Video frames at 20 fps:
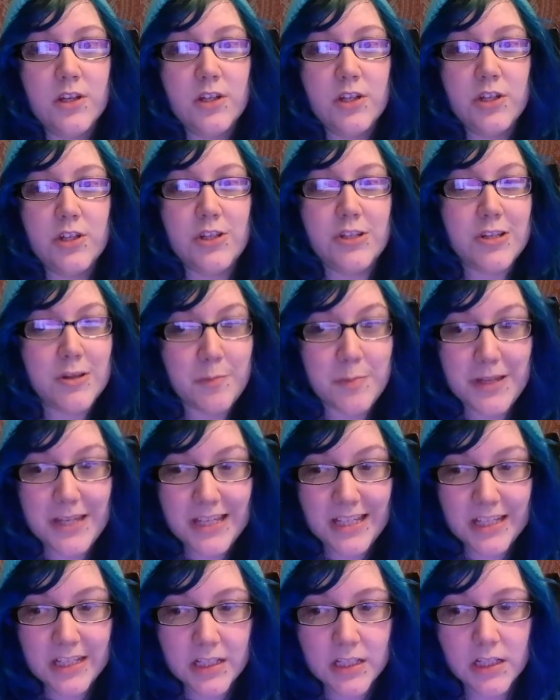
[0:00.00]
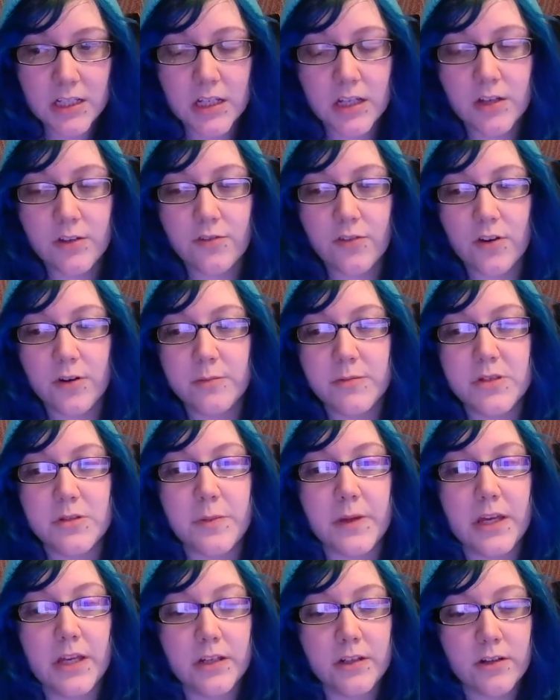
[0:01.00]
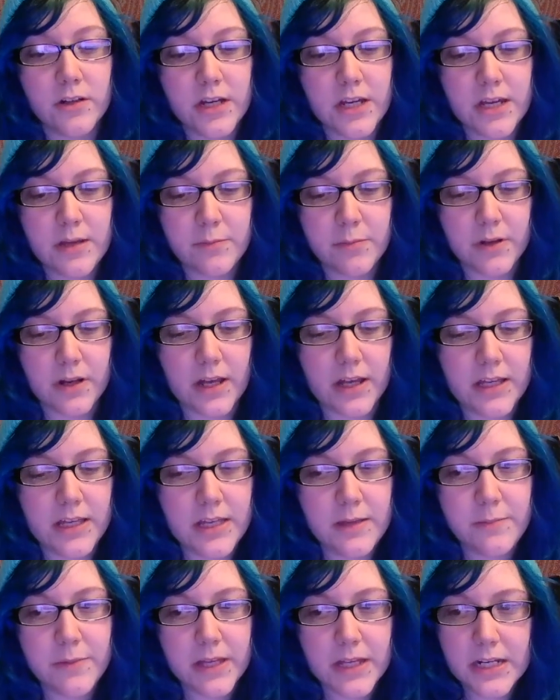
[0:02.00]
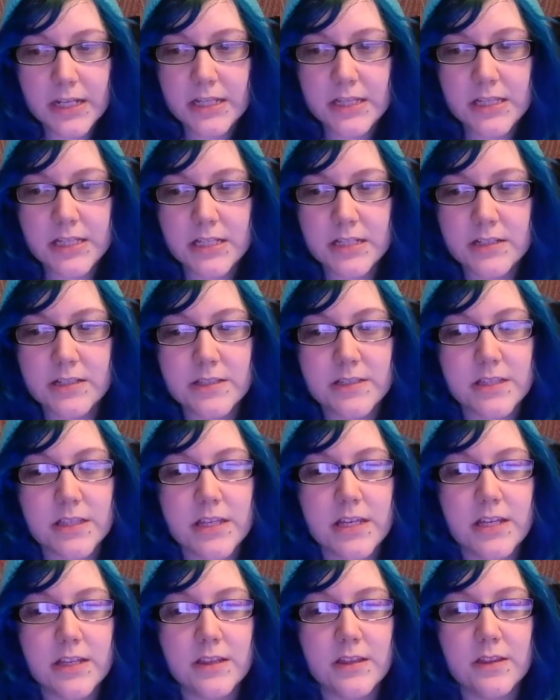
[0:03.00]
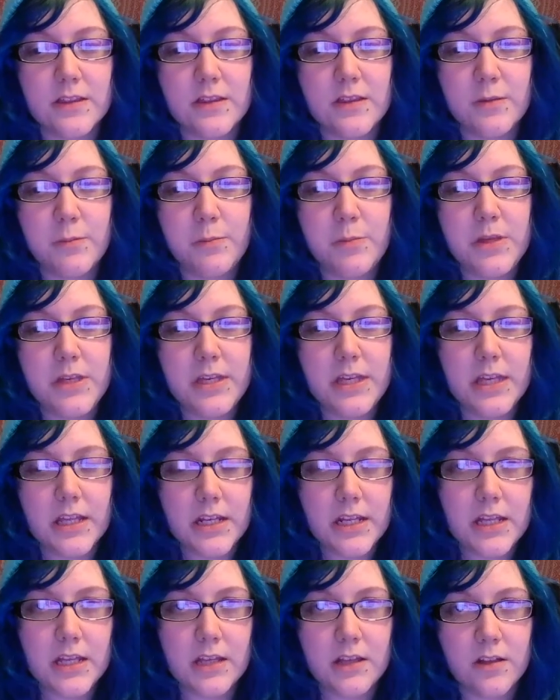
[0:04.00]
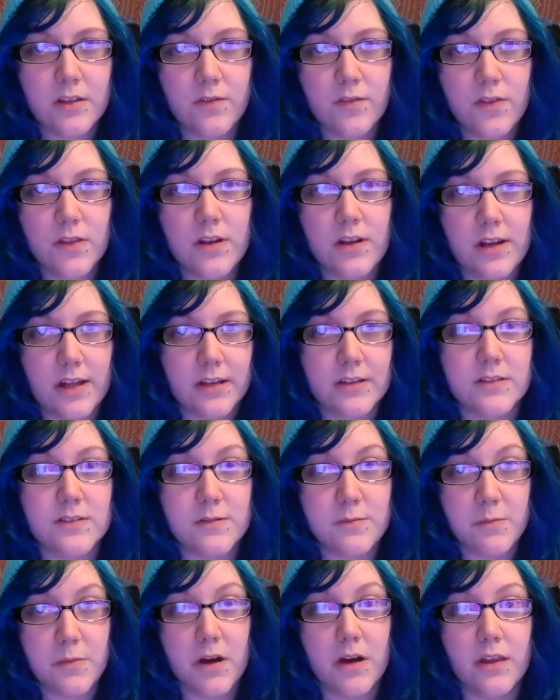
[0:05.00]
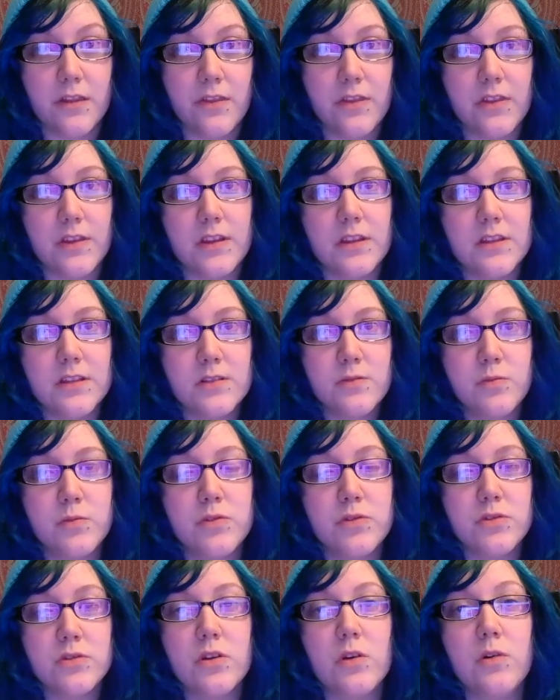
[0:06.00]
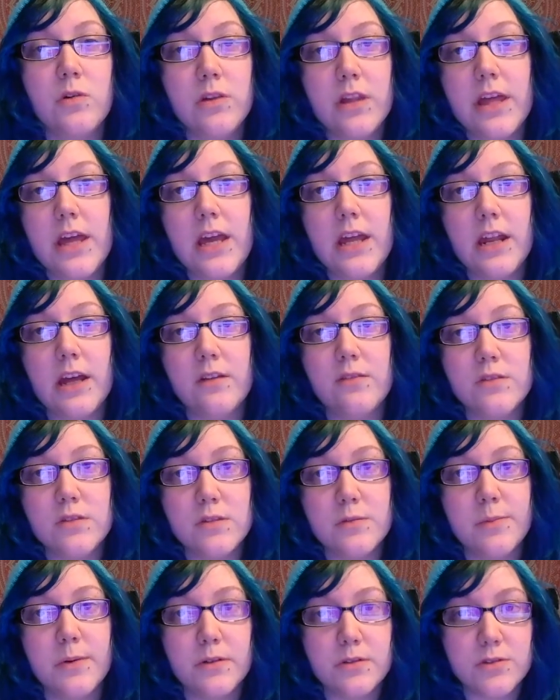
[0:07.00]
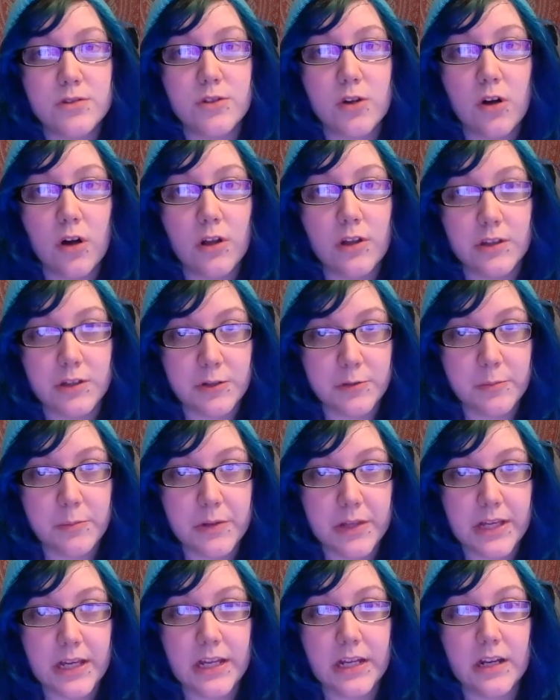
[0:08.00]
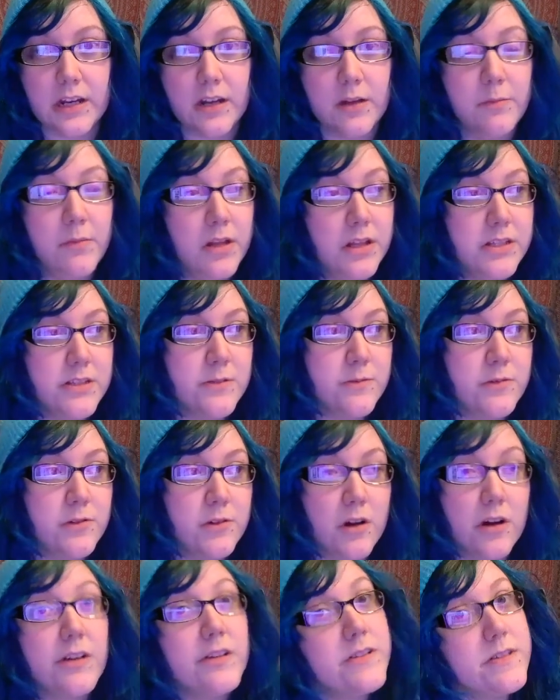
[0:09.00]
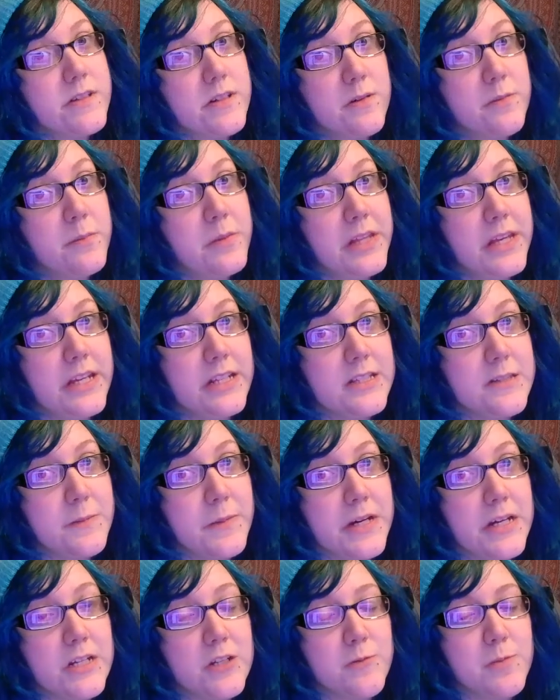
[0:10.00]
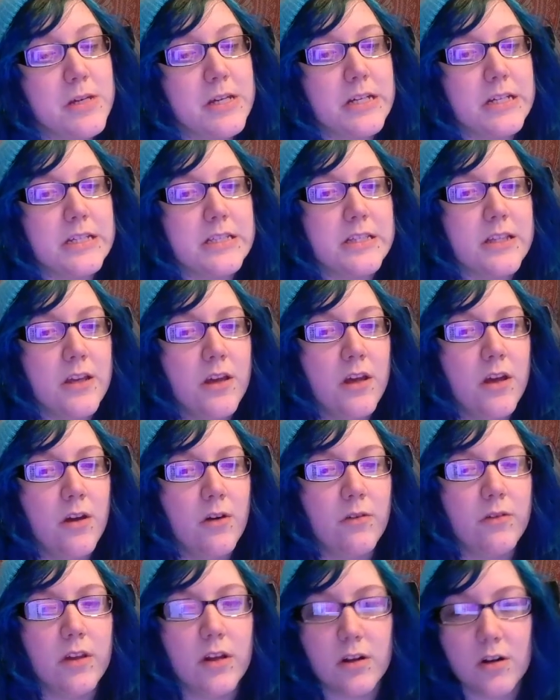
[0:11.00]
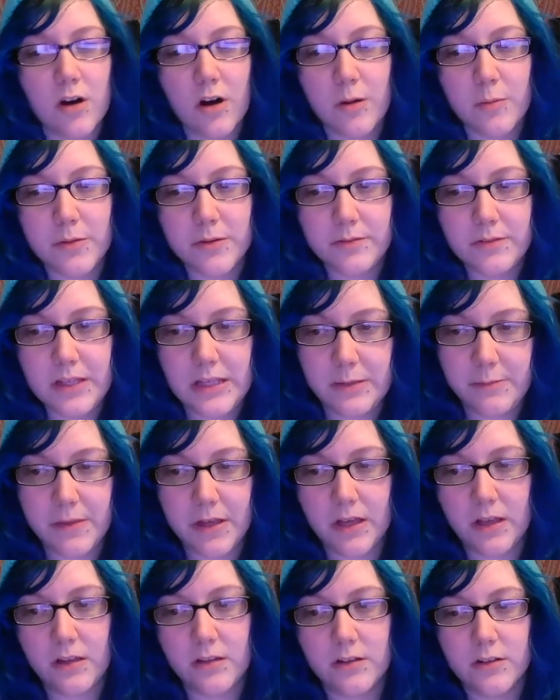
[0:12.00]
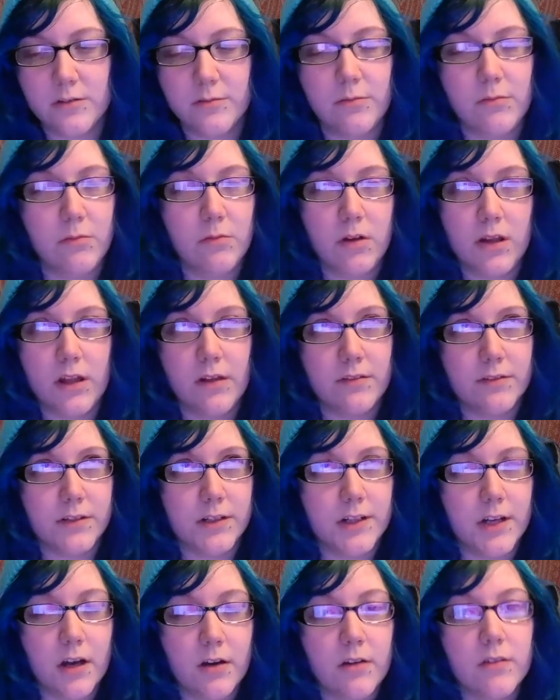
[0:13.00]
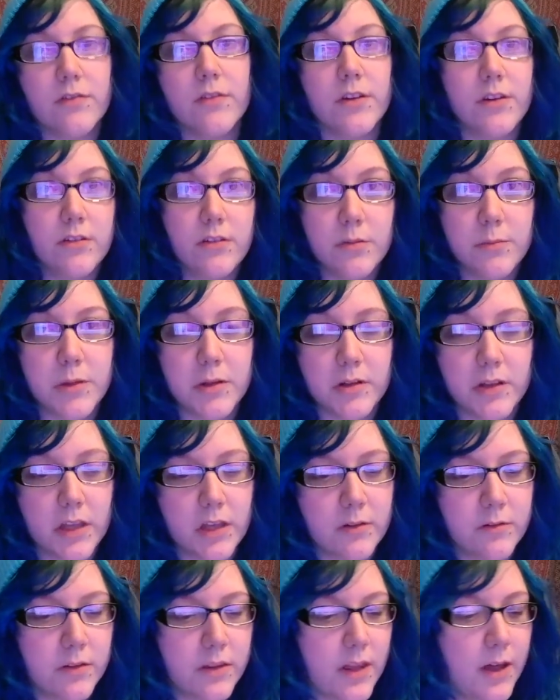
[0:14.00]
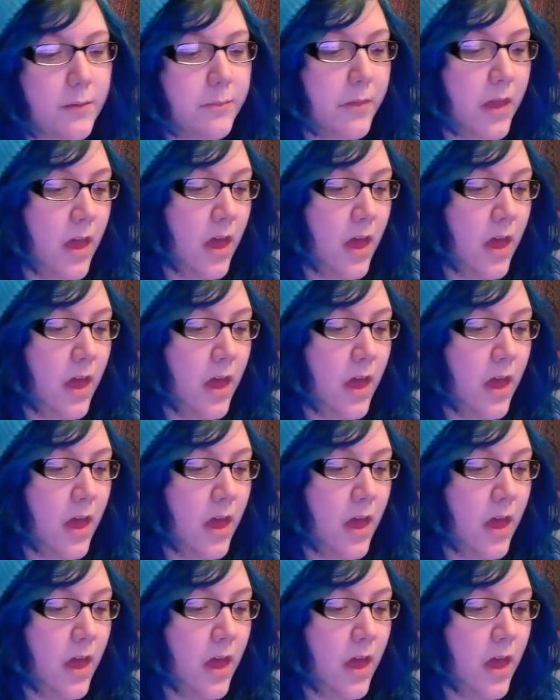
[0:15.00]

shipping from Japancrate, but I keep getting these, like, the beginning of the next month. Like, this was so late, I was about to call and complain, and I'm not someone who calls and complains much, because, well, not call, but email, or whatever, however you communicate with them.